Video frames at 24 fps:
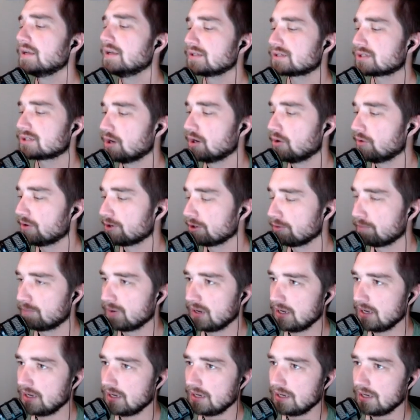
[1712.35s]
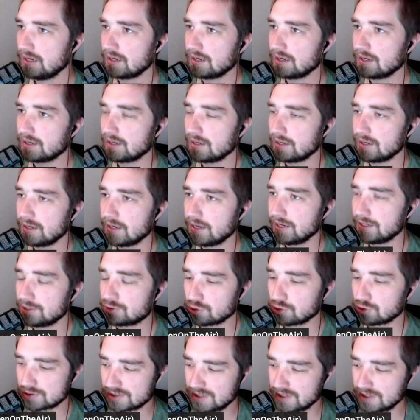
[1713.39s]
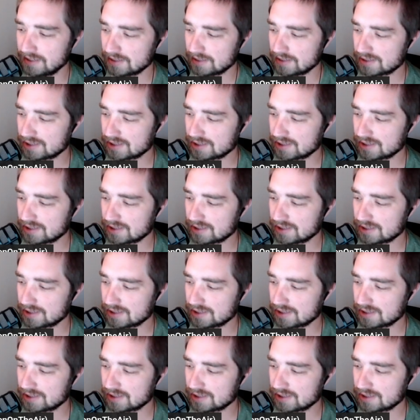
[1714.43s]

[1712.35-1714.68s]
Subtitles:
So it'll be interesting